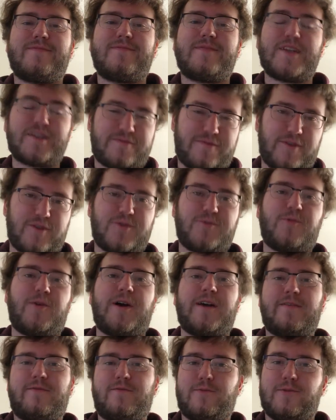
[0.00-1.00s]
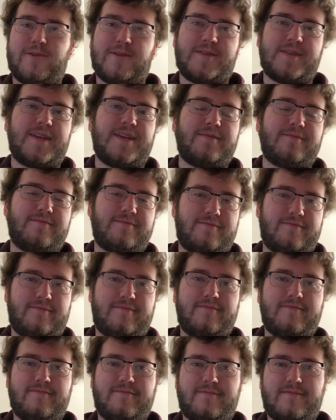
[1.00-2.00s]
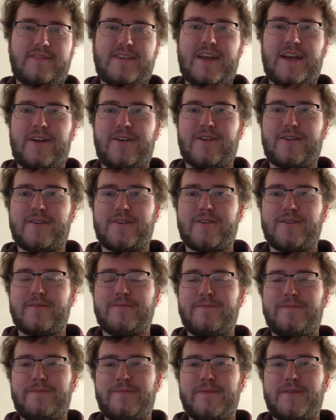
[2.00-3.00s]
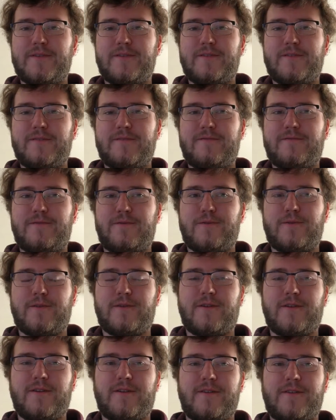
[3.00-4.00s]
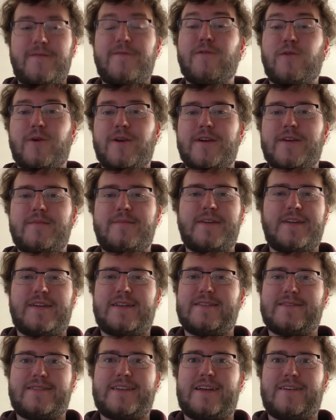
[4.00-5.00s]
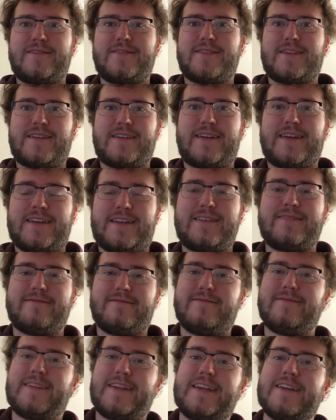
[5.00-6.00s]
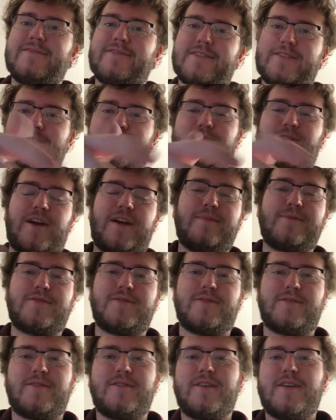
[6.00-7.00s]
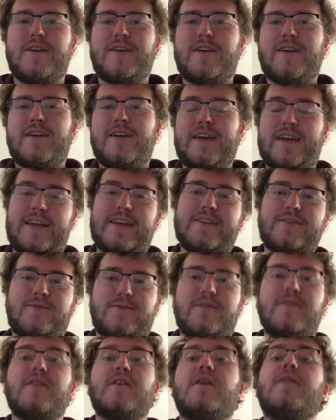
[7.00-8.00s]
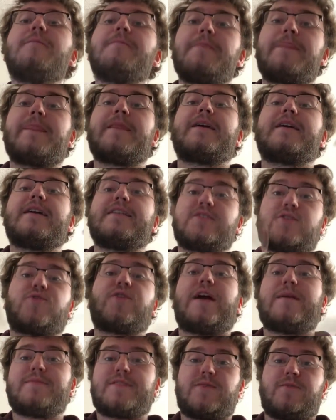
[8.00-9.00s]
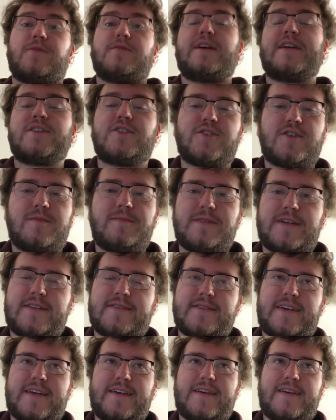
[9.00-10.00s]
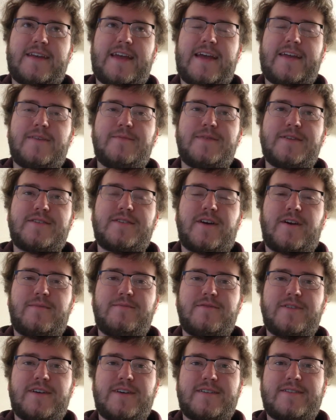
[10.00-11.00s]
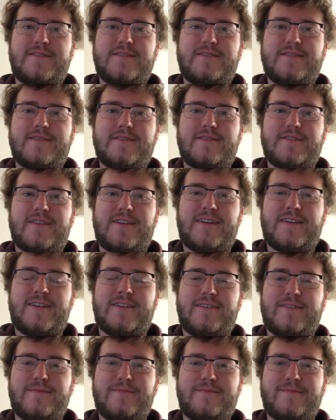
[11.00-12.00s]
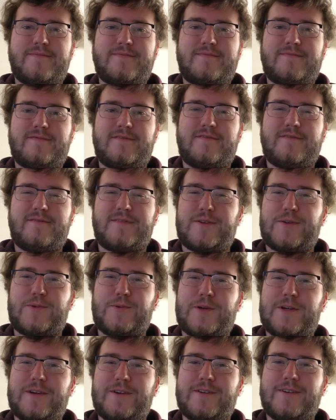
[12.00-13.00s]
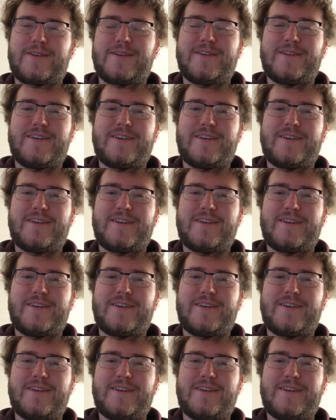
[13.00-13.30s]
His first wife was that character for him, and it sounds like, and it even describes her in his, it describes the relationship as like an Oedipus complex, and very weird